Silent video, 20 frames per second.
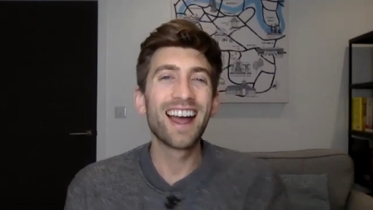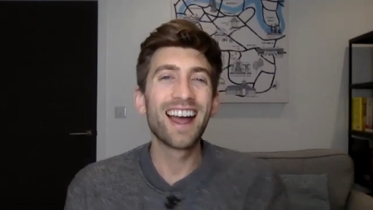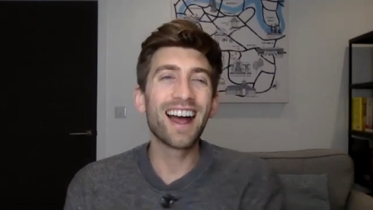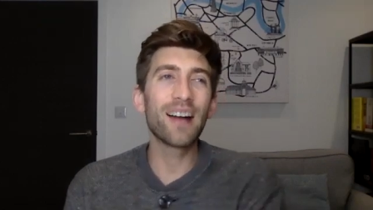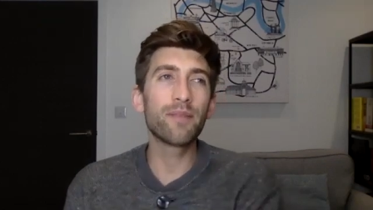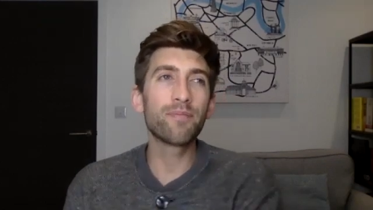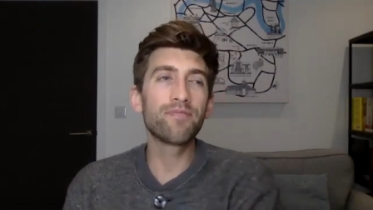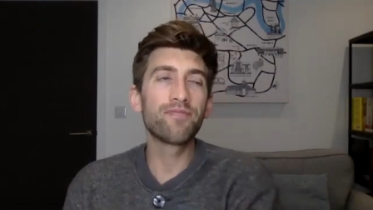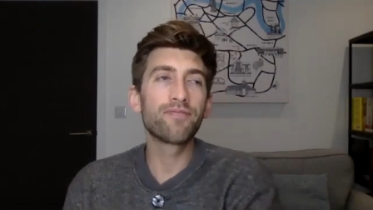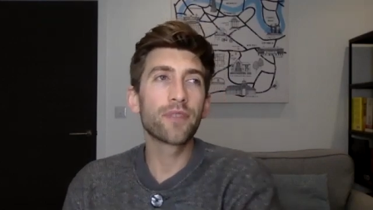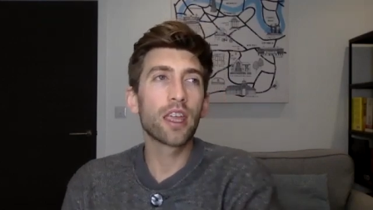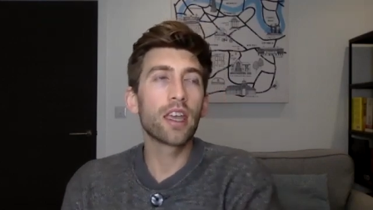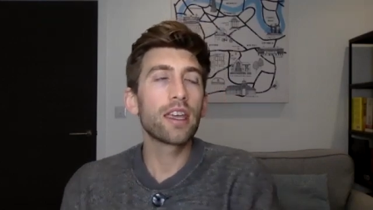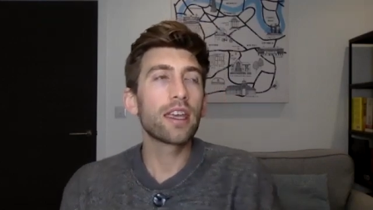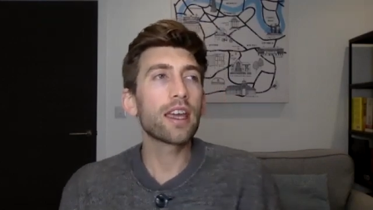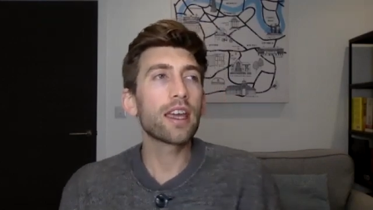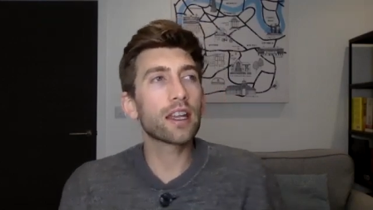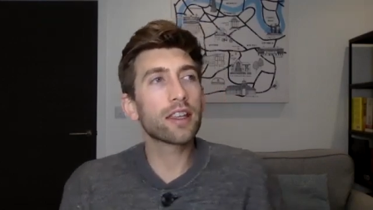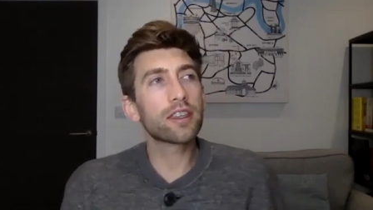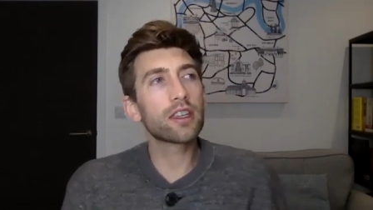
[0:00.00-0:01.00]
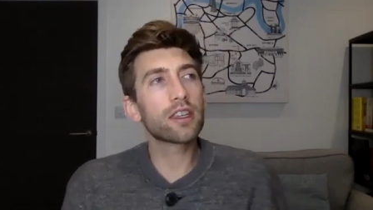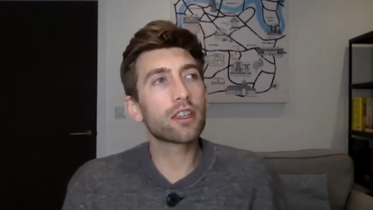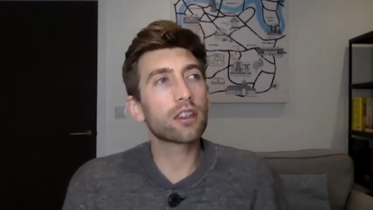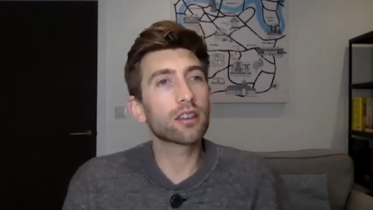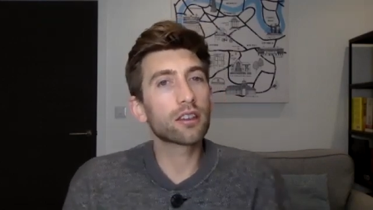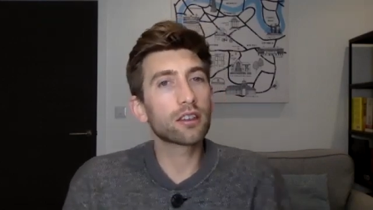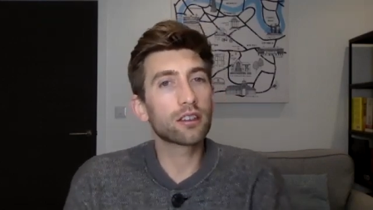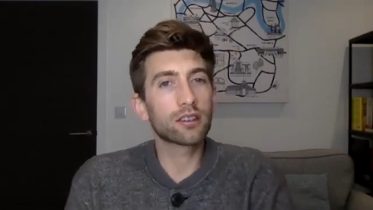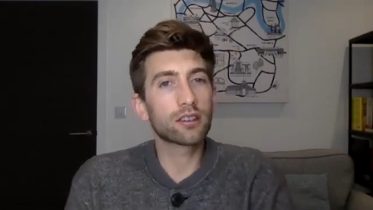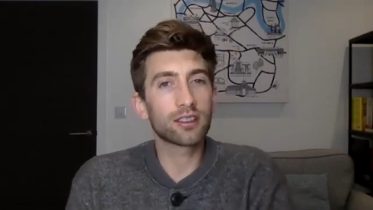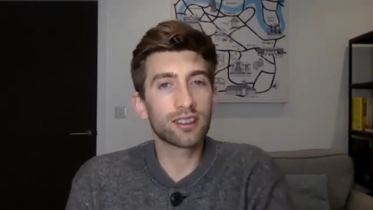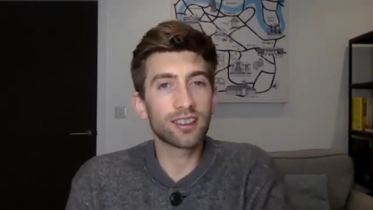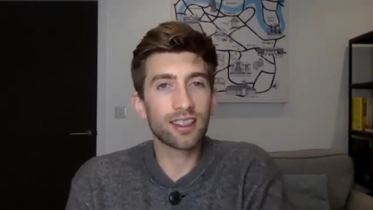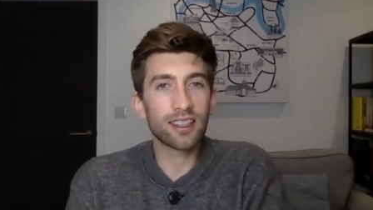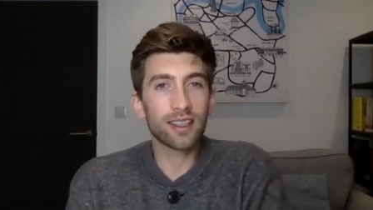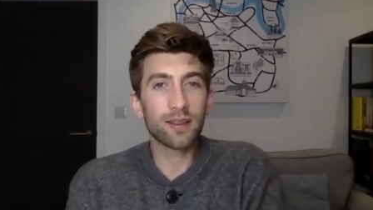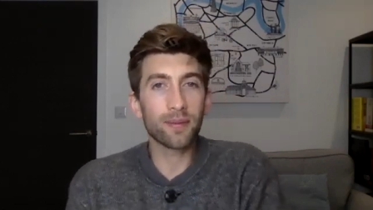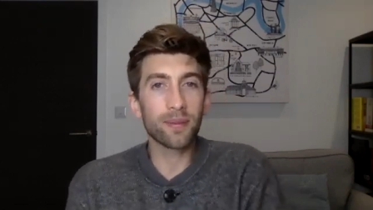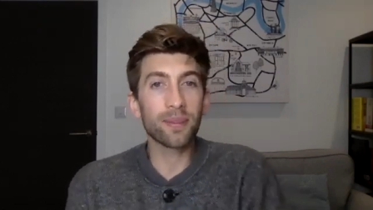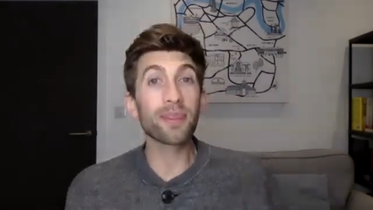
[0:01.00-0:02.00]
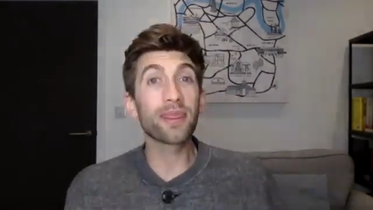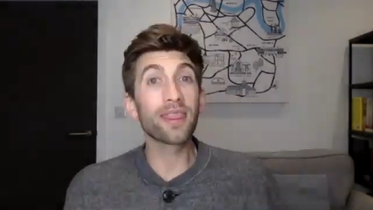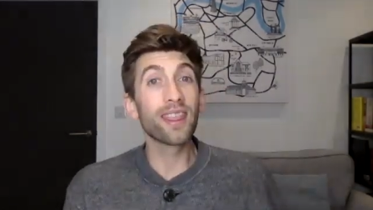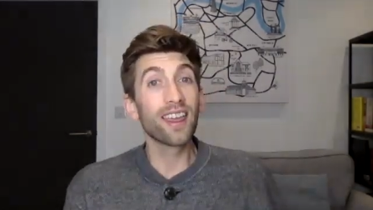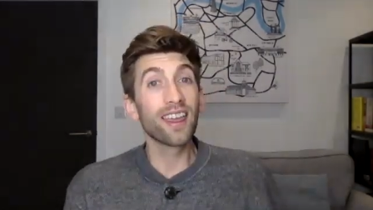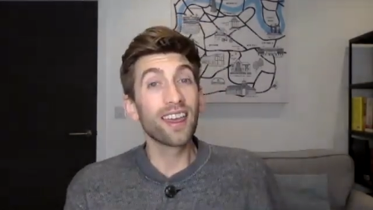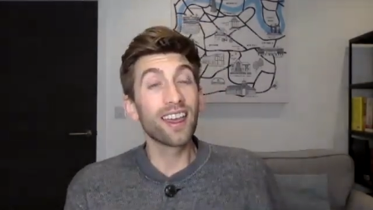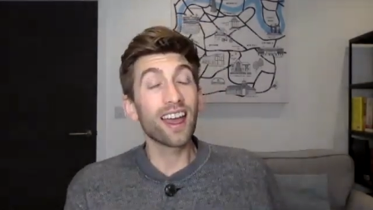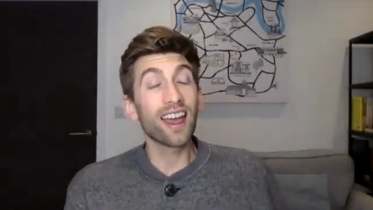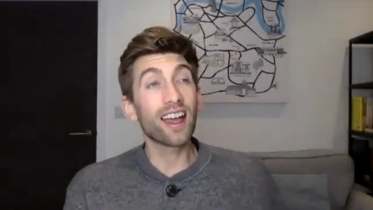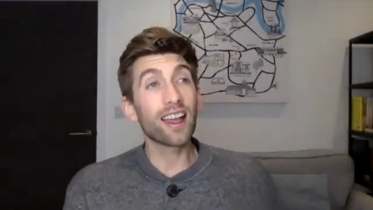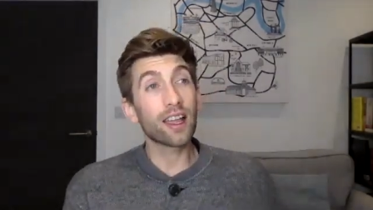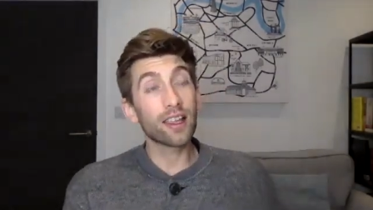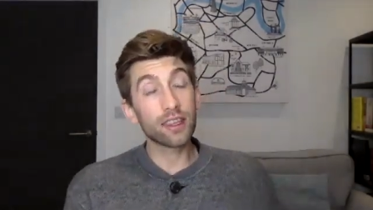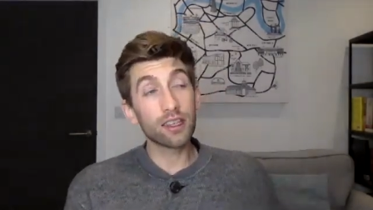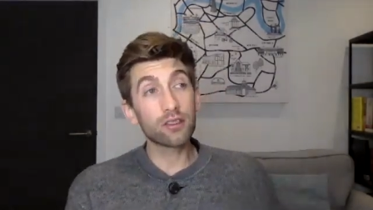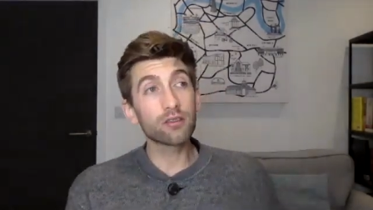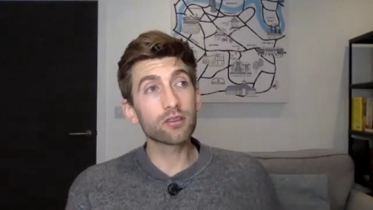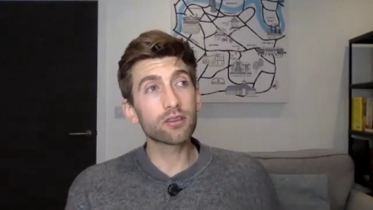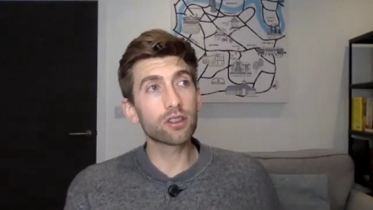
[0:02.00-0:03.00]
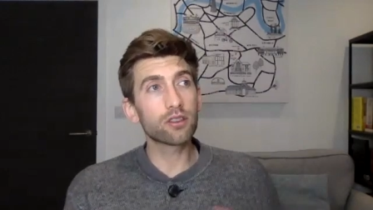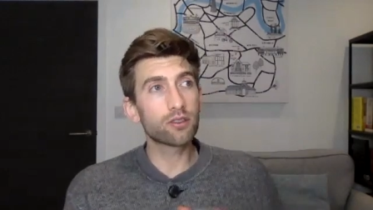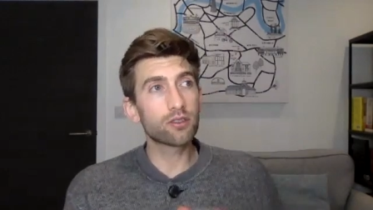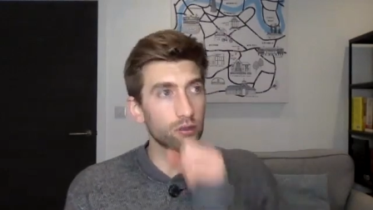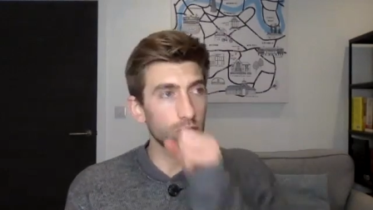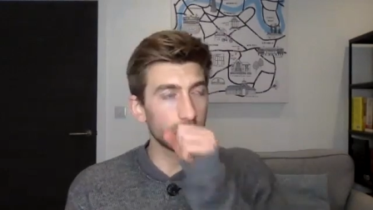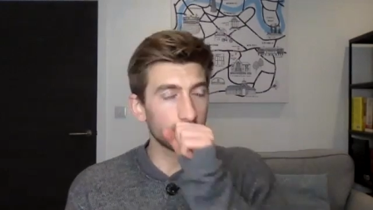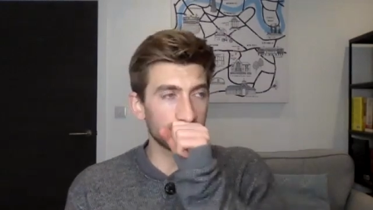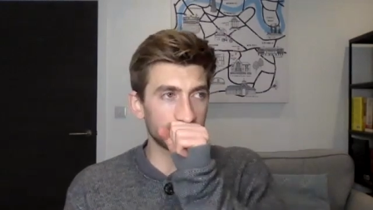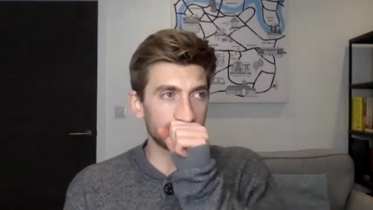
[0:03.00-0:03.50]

um, yeah. Mm, I think it's also true